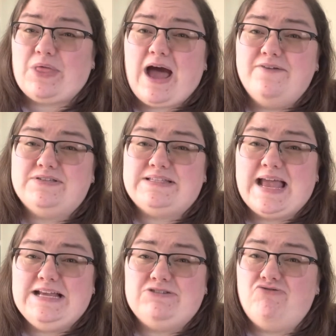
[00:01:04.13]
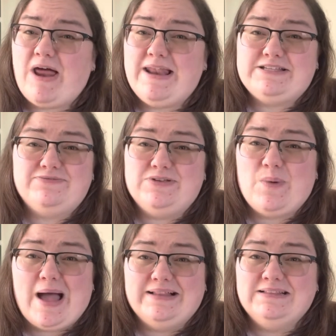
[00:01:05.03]
that I've stayed relatively
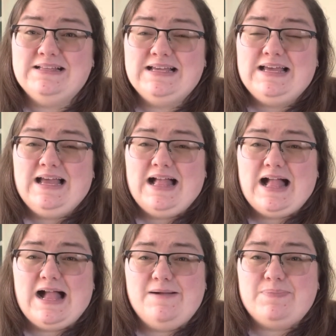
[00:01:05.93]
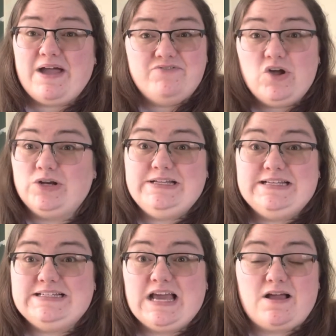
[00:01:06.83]
well. I've not
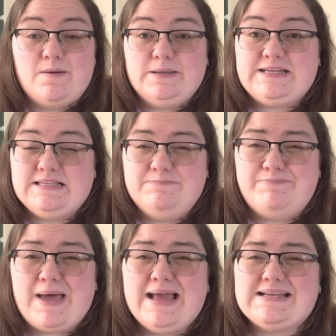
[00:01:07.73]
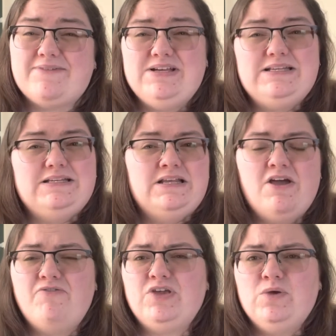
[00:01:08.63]
needed a couple of days in bed. I've needed
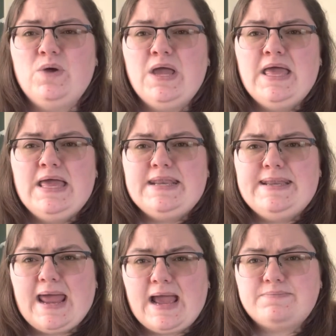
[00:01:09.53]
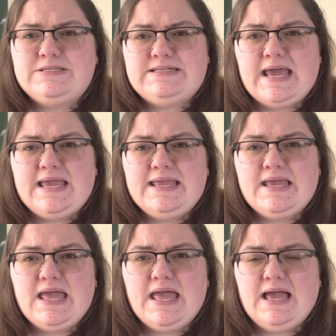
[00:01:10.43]
a few naps a day,
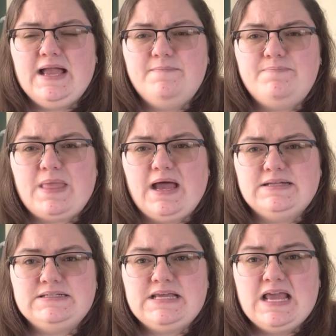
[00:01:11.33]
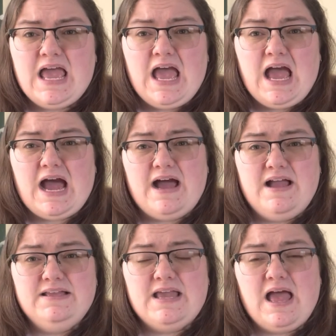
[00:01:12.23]
and
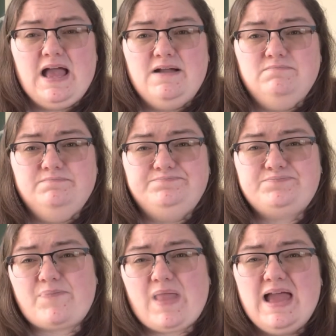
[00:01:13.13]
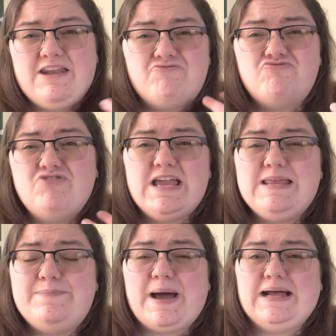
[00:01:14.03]
I had a
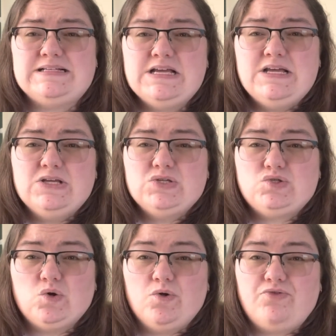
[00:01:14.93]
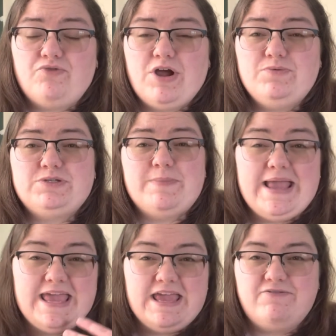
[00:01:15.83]
really bad sore throat. My
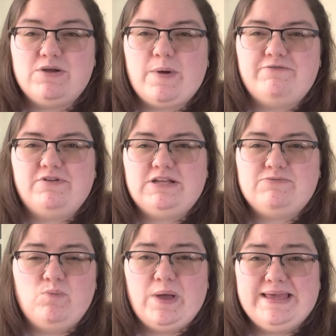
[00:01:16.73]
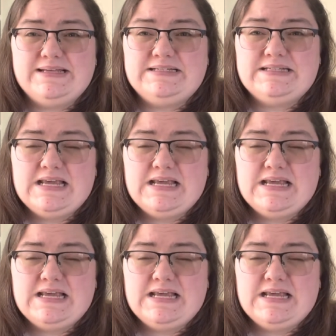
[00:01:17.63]
hearing went weird,